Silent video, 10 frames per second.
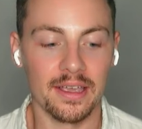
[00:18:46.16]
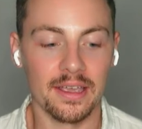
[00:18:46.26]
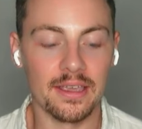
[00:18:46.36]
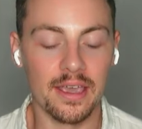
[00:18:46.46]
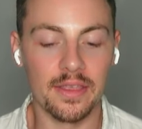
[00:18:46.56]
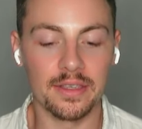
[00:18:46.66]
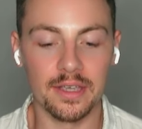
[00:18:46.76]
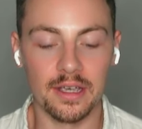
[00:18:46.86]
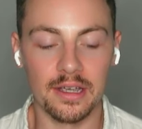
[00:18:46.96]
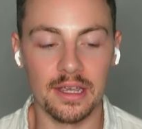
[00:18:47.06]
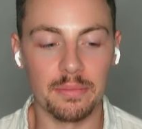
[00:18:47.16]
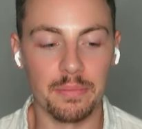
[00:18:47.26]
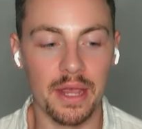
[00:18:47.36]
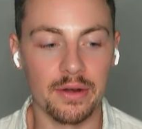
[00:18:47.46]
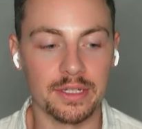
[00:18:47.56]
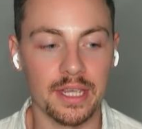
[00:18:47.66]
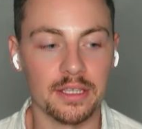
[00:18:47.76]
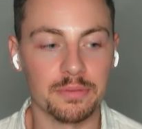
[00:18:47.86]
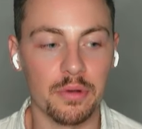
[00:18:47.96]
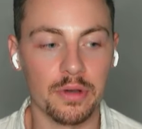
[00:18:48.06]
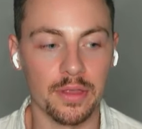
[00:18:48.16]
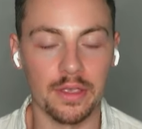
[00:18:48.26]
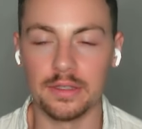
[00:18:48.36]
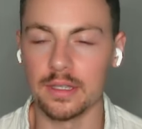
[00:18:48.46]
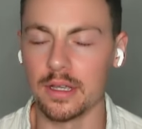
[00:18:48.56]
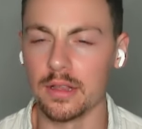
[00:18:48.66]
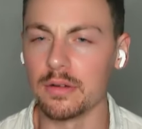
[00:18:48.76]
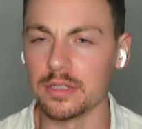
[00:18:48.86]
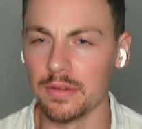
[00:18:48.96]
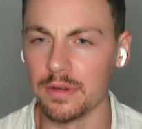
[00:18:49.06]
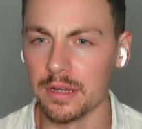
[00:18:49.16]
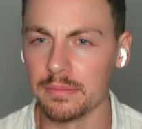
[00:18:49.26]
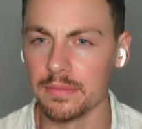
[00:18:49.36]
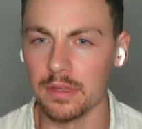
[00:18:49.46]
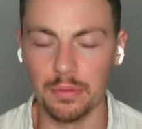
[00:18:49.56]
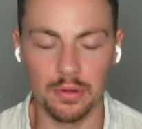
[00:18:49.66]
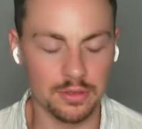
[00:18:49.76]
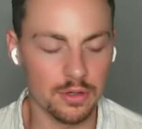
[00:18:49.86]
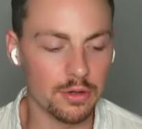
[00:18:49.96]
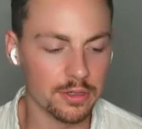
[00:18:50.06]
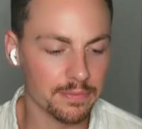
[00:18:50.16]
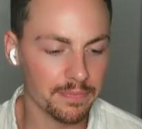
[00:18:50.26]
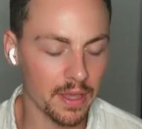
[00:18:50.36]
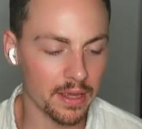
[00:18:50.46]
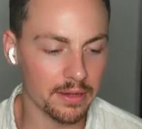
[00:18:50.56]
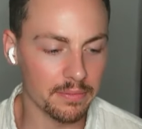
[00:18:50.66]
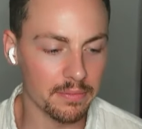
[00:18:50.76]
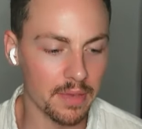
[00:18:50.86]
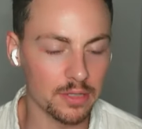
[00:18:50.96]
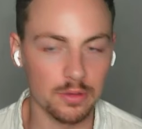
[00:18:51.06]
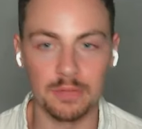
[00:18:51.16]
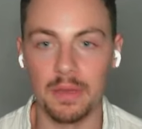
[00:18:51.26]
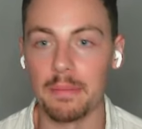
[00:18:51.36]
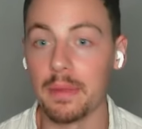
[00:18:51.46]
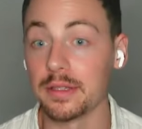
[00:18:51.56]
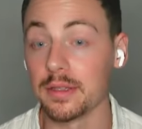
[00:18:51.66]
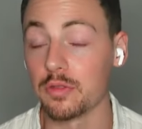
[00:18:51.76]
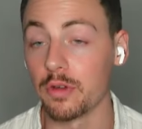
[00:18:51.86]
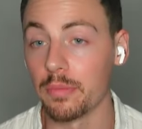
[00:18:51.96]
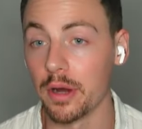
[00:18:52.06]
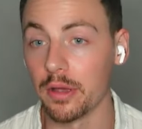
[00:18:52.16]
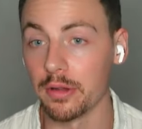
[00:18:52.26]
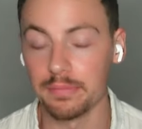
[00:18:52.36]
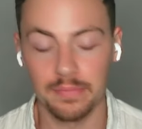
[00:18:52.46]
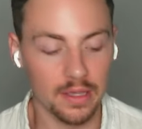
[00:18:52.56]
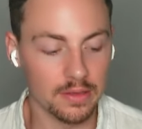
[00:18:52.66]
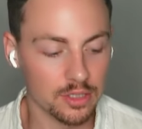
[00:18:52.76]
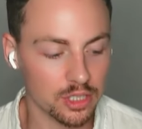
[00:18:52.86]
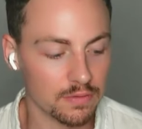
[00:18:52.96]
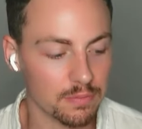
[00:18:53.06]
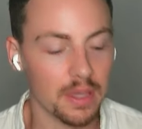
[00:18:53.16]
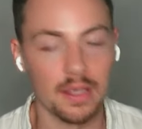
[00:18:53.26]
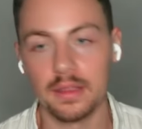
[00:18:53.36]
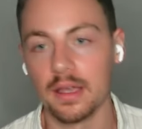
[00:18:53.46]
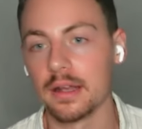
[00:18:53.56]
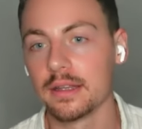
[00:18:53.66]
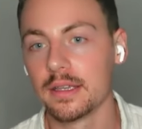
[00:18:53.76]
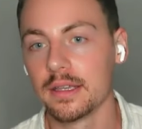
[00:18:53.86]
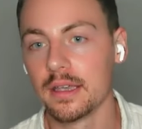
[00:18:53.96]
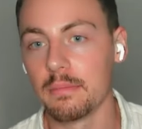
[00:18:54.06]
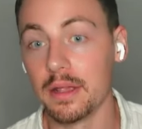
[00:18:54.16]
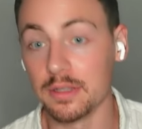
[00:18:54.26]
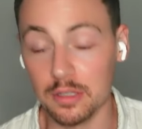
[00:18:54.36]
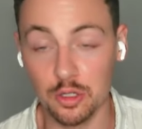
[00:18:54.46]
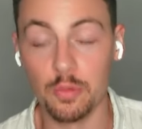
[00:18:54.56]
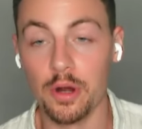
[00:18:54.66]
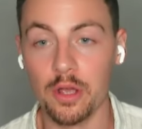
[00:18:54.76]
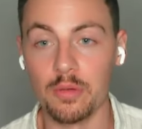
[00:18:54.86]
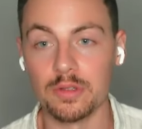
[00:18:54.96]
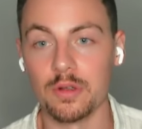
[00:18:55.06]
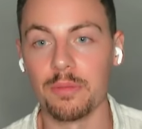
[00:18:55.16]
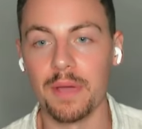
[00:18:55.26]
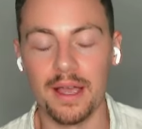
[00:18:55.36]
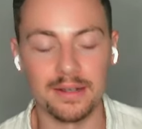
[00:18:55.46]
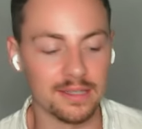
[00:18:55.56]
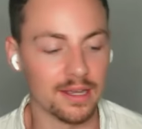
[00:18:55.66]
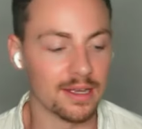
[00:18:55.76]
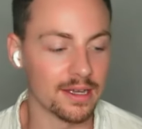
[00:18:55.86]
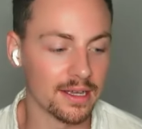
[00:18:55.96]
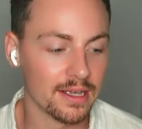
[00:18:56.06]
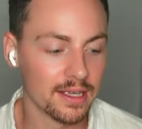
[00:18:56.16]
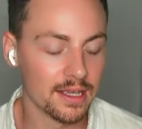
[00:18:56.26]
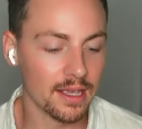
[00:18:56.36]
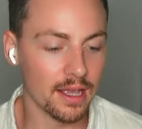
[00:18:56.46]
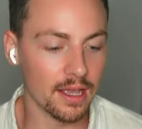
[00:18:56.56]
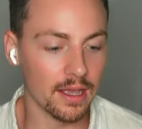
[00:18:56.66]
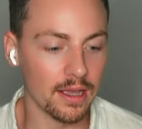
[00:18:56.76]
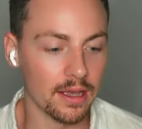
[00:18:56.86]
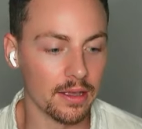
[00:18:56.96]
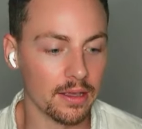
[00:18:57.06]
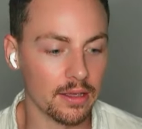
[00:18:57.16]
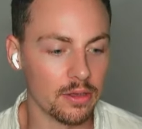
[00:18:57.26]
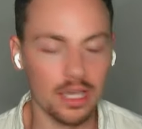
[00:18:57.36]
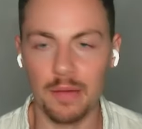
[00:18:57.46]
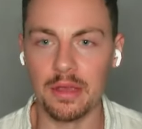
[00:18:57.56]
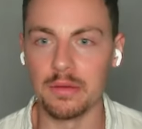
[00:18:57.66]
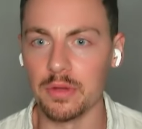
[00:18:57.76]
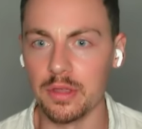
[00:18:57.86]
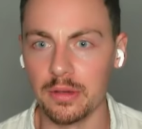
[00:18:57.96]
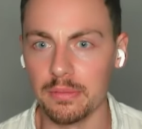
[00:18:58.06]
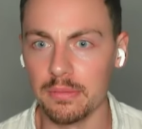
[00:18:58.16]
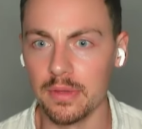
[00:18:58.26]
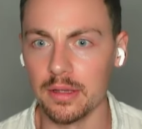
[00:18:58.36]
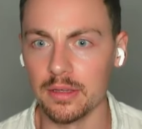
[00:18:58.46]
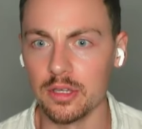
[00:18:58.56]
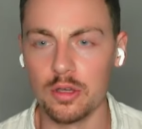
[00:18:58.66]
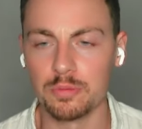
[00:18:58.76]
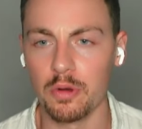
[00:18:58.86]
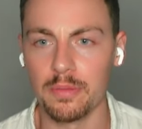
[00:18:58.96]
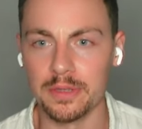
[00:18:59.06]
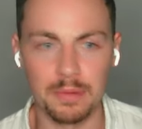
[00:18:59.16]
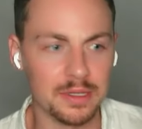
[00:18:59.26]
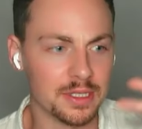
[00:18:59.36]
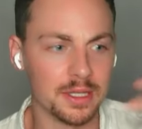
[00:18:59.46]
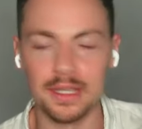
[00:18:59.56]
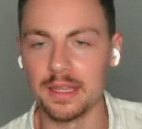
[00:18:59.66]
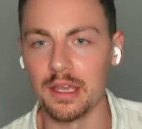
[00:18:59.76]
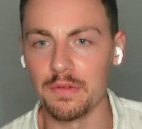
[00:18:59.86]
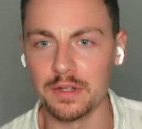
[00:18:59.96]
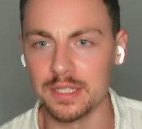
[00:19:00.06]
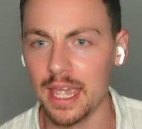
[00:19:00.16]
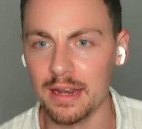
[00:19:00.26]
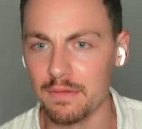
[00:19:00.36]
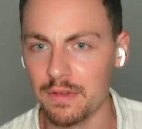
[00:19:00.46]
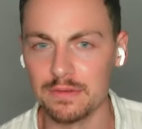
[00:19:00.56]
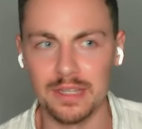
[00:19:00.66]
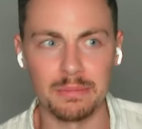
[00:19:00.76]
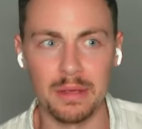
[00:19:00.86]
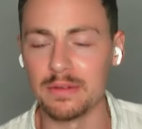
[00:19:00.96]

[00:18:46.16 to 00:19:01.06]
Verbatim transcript: Yeah, there's in Peter Attia's book, I think it's Longevity, the book is called, he talks about medicine 3.0 and the shift being that medicine 2.0 was all about you come in with a huge problem that's been sitting there for 10, 15, maybe even